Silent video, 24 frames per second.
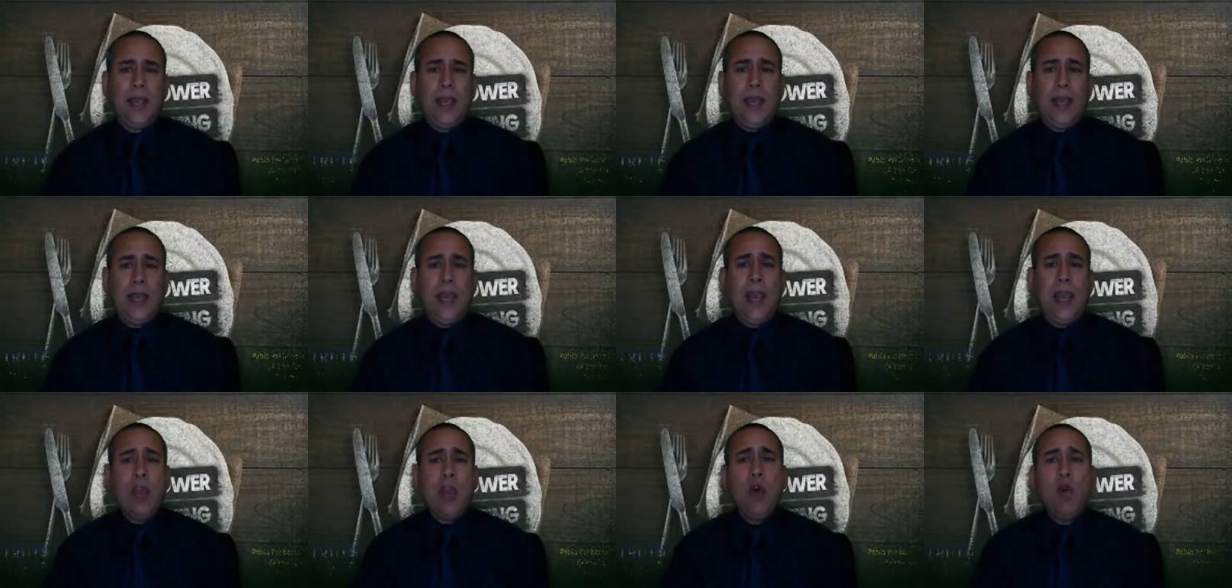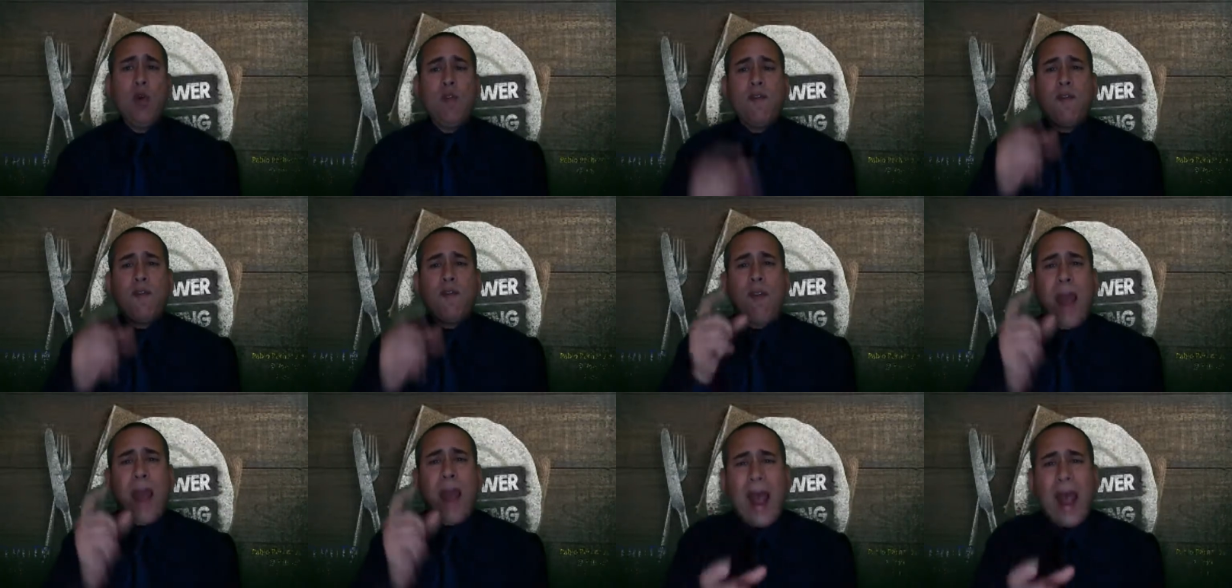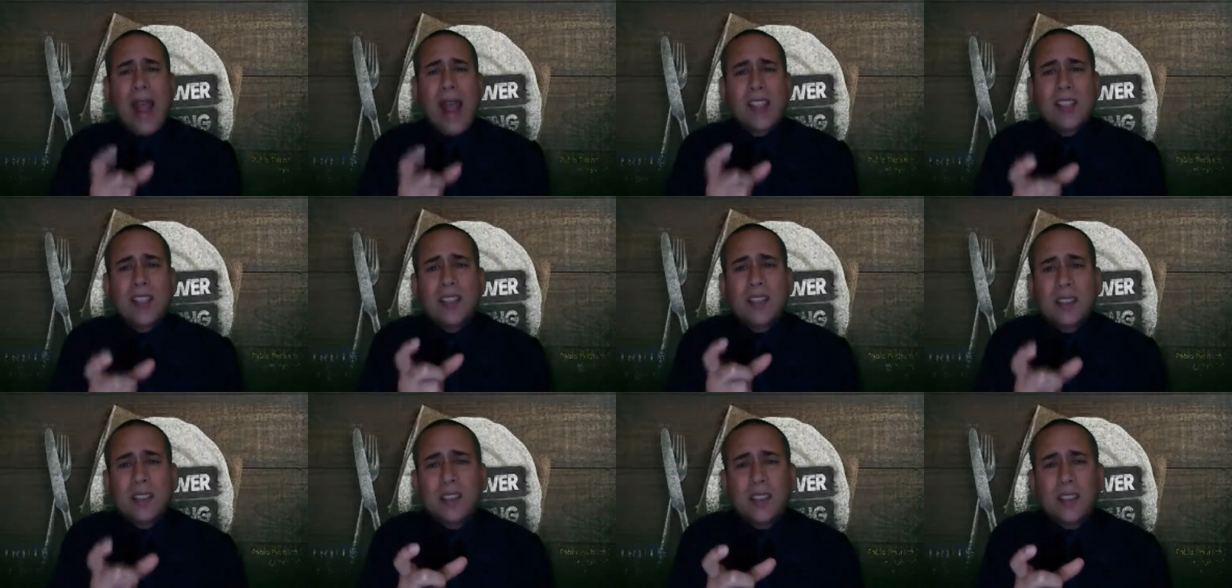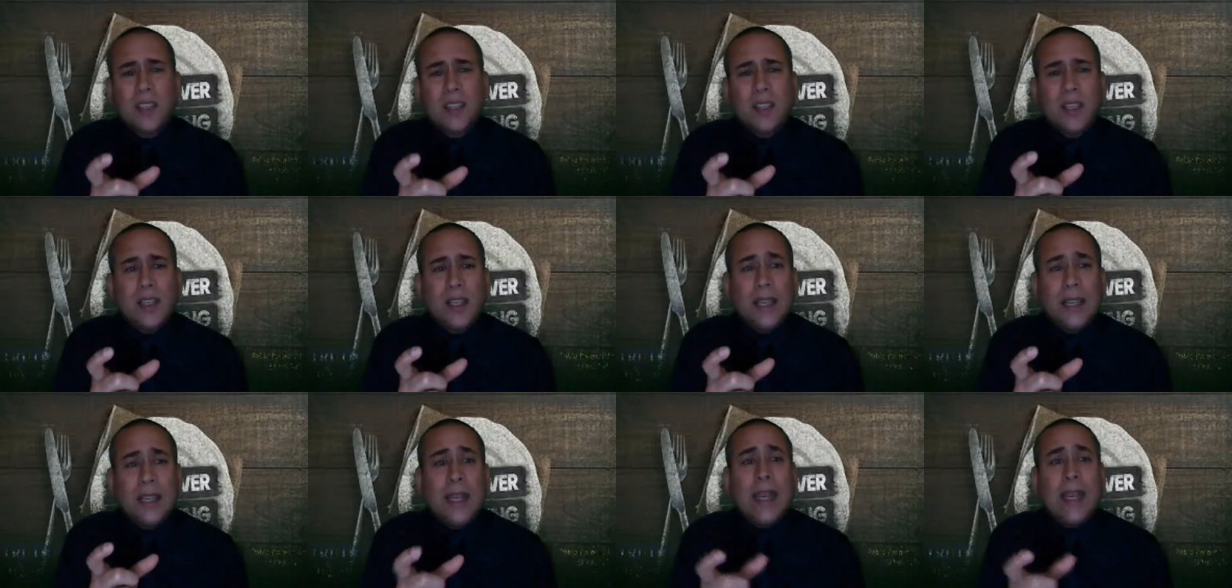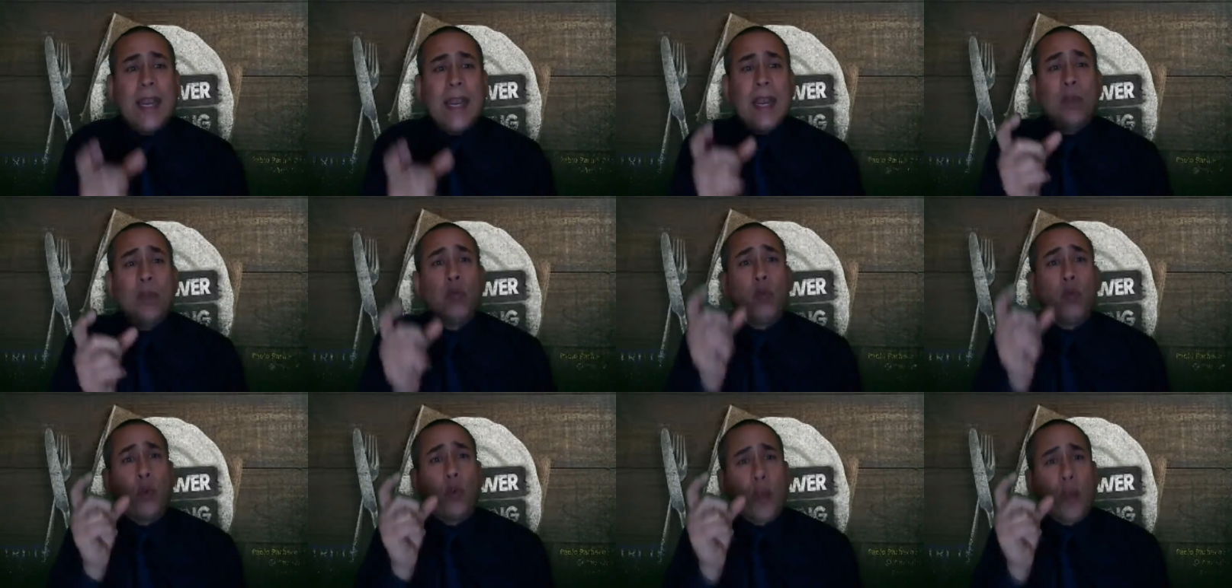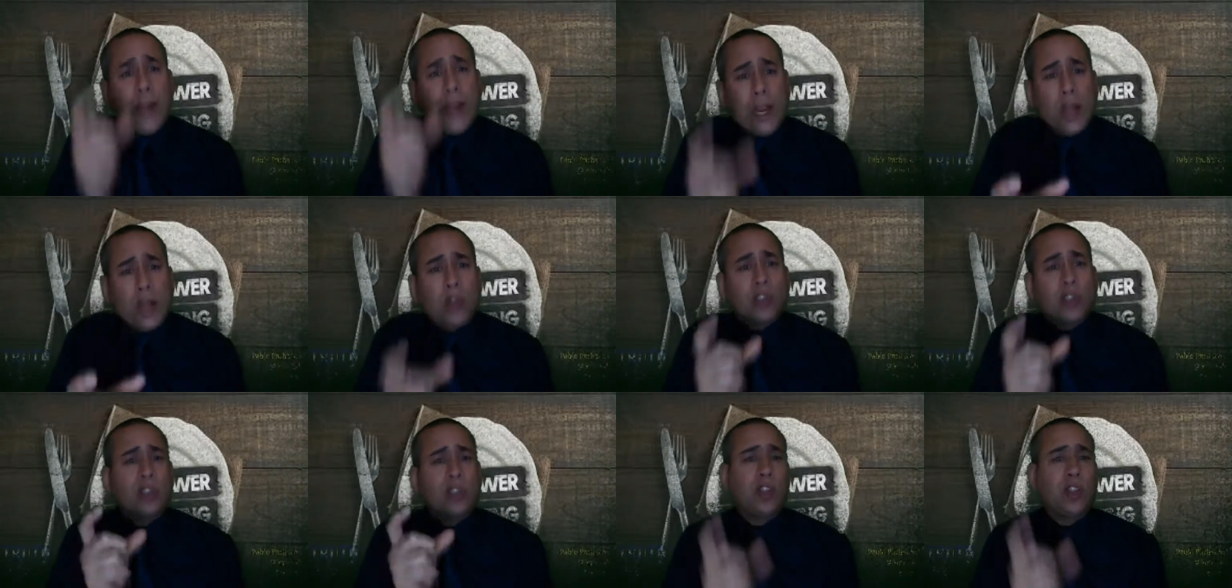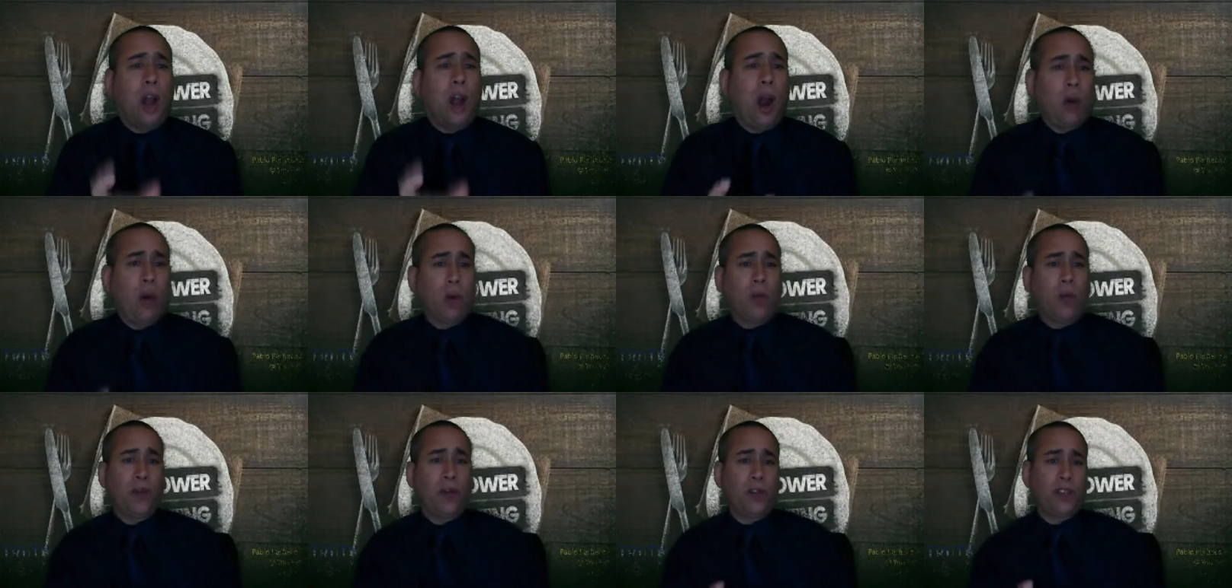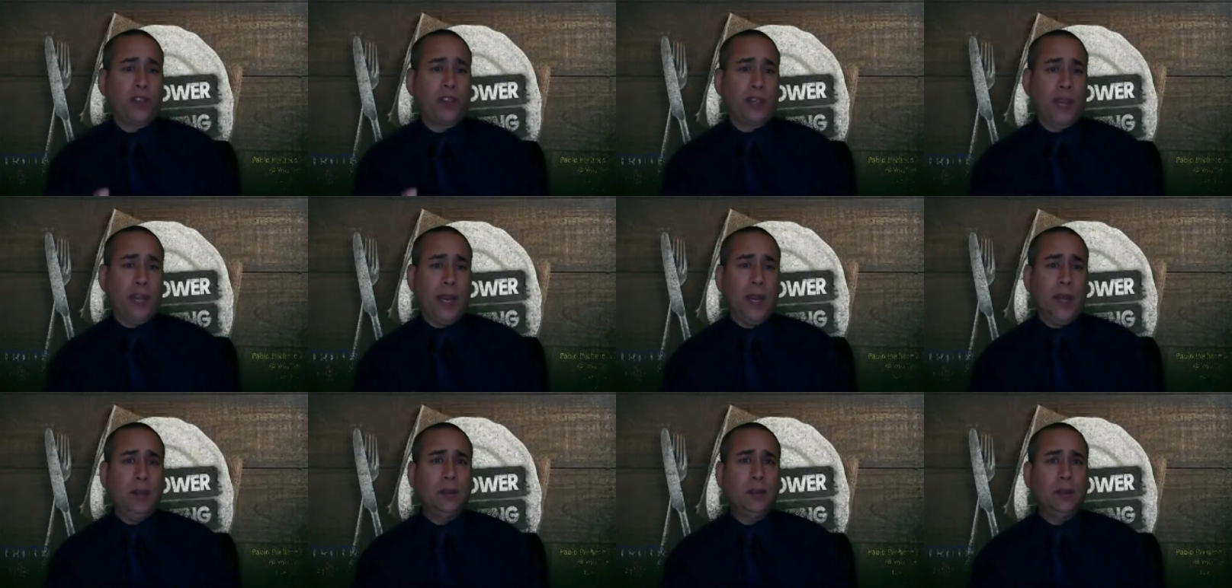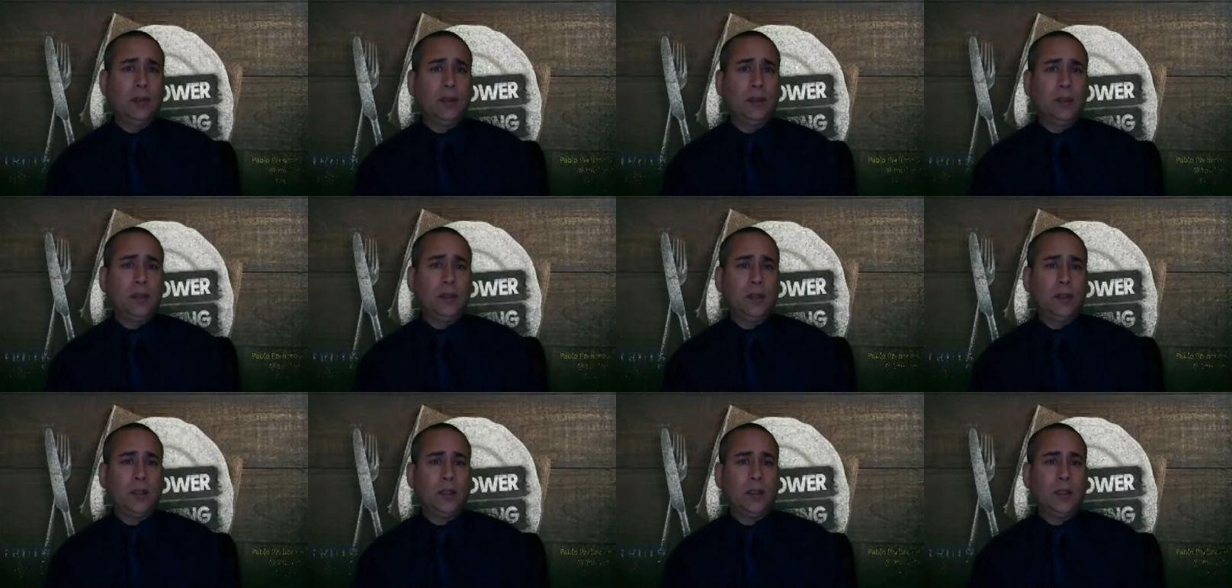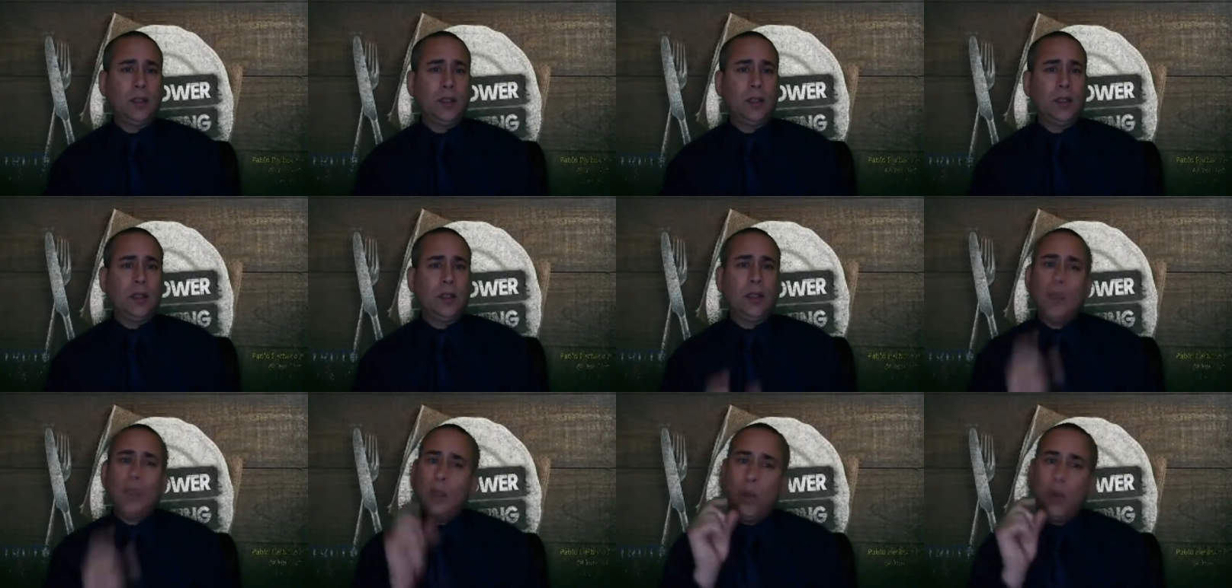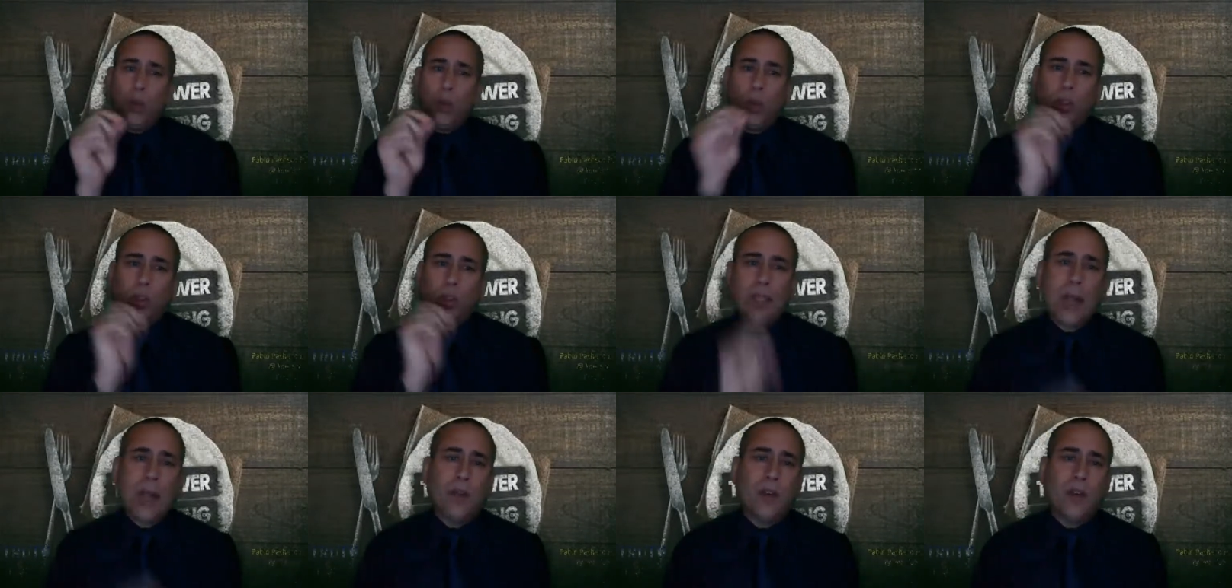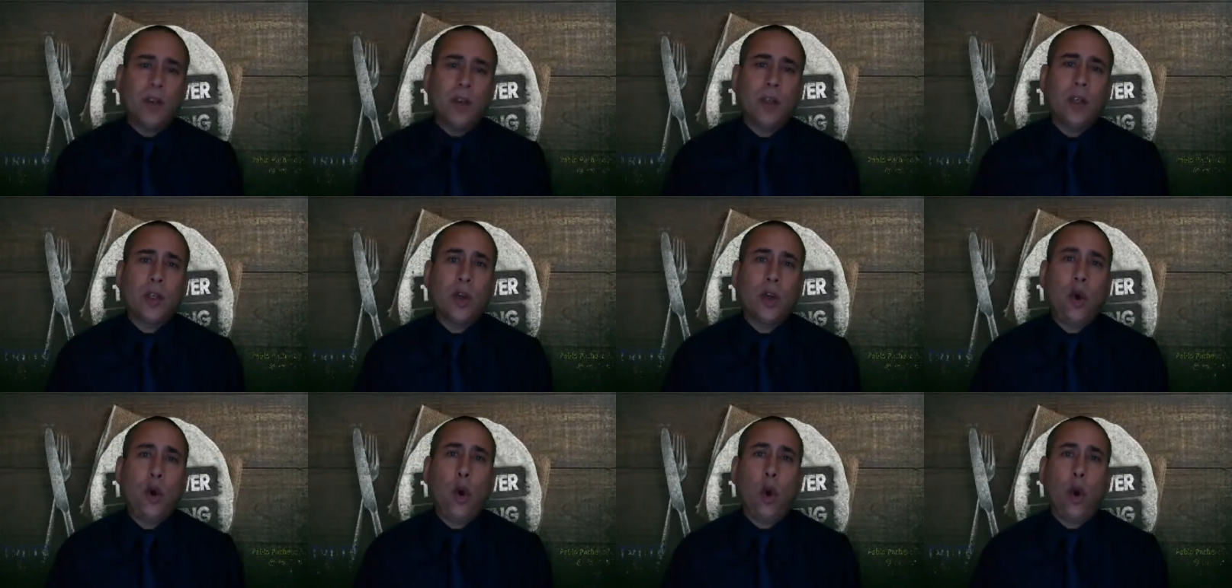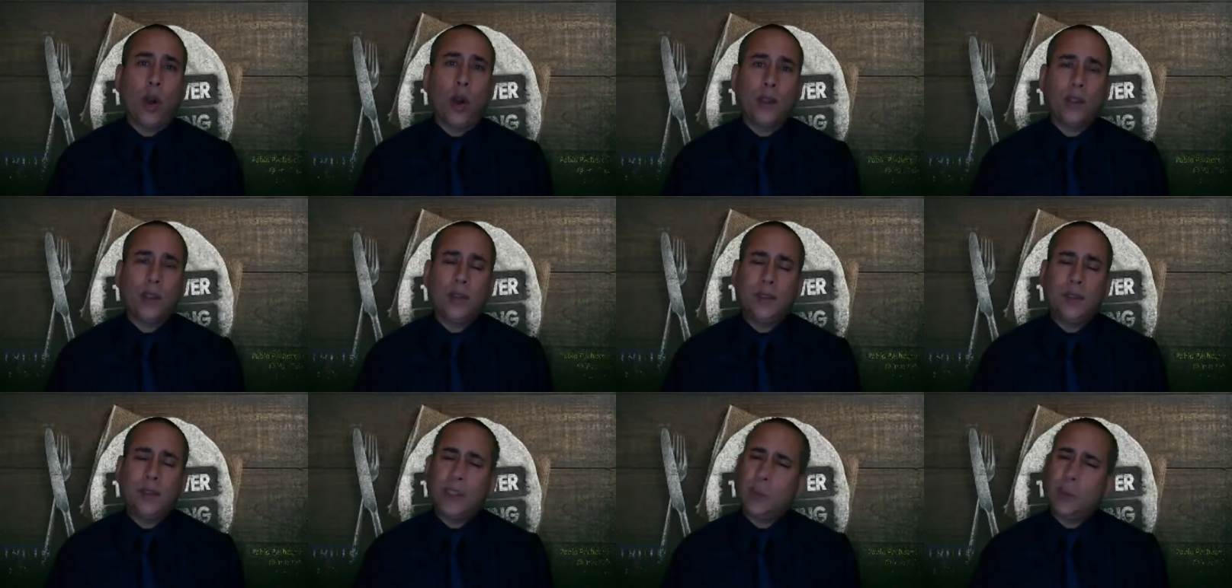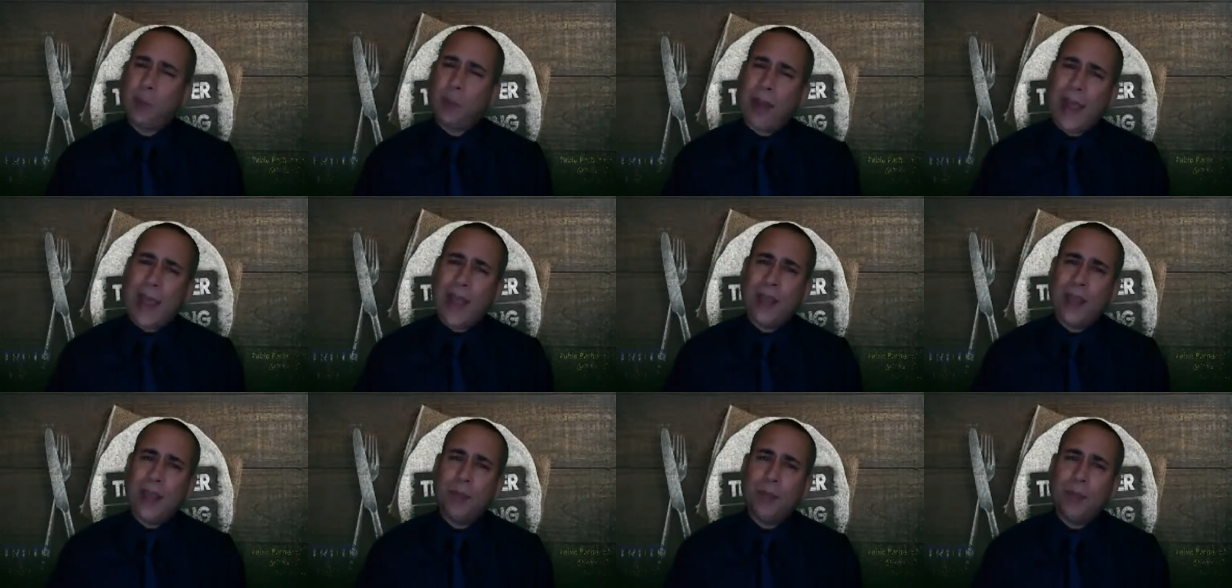He who fasts in real sorrow for sin will never court display.